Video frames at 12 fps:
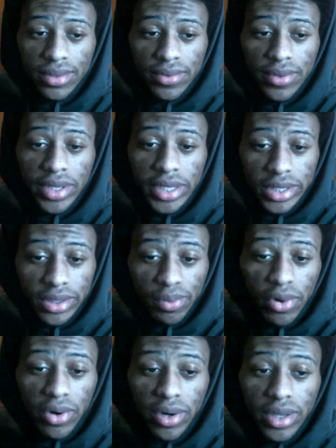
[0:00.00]
This
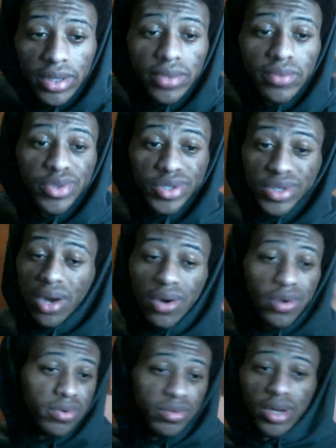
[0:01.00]
part was
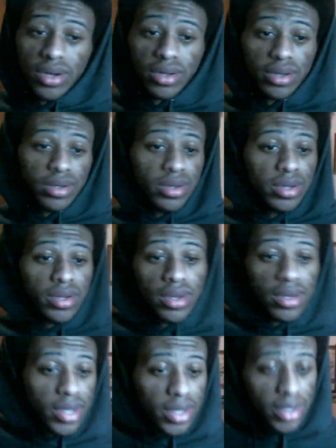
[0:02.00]
cold,
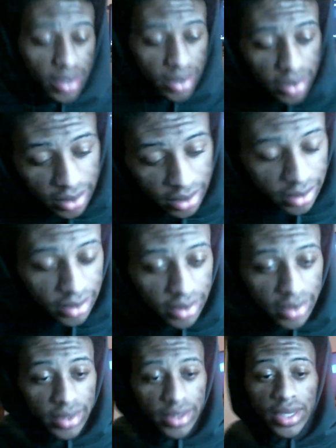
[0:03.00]

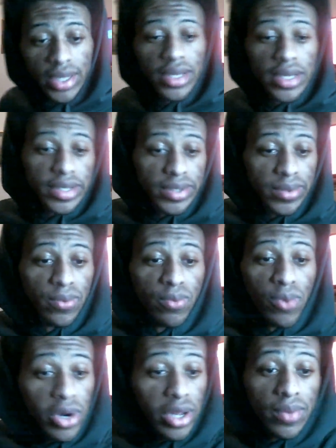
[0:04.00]
dog. He did some
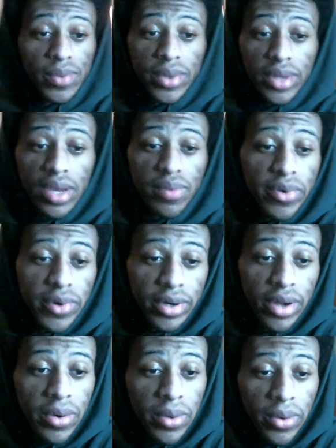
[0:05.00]
working with that part.
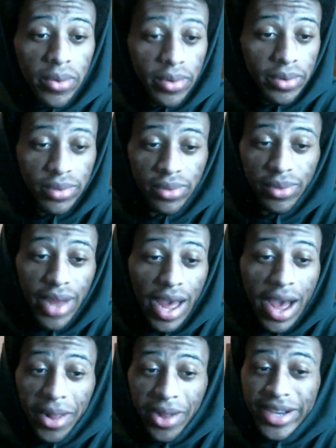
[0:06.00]
I don't know
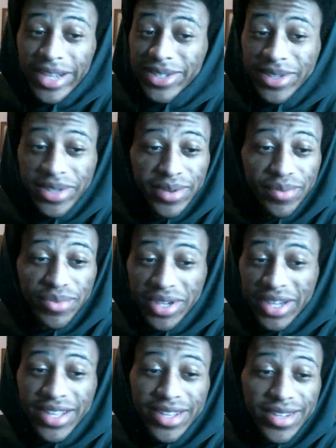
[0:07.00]
how long it took him, but
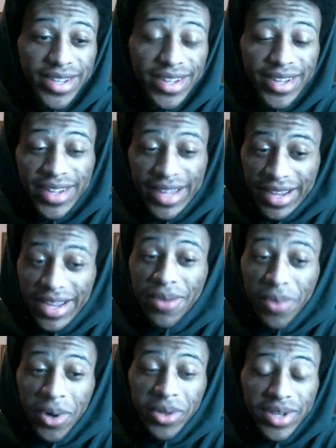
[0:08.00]
he, he
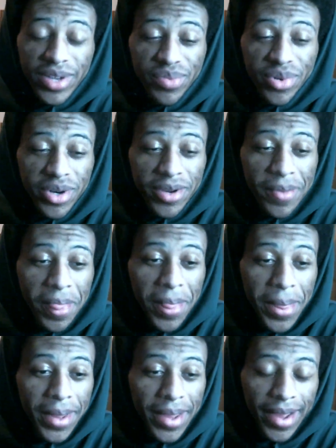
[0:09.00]
worked that part.
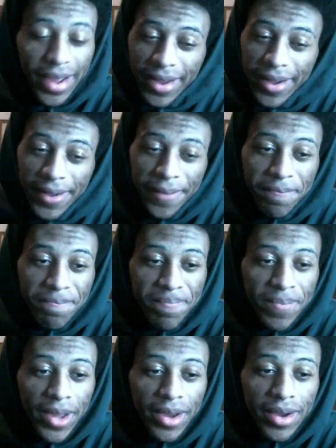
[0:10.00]
Hey,
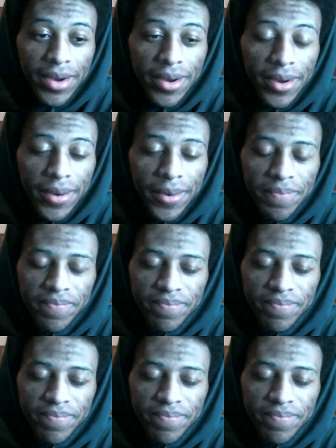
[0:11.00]
um,